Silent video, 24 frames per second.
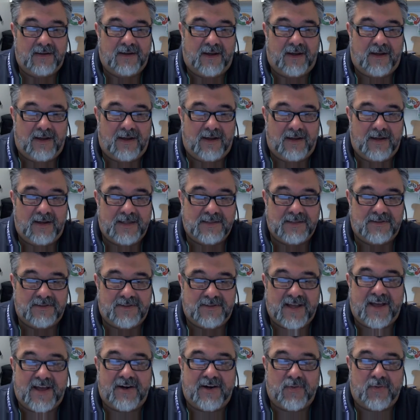and
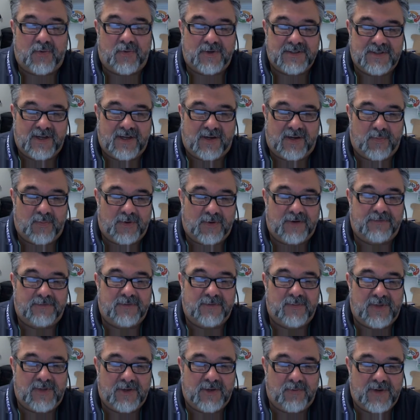Steiner points out
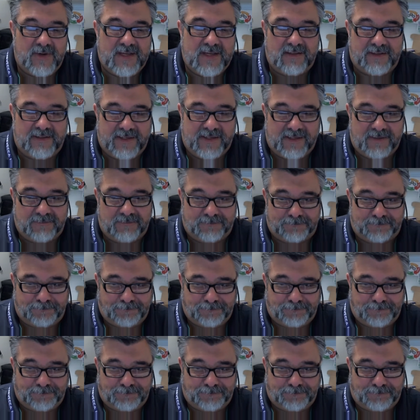preferably weekly.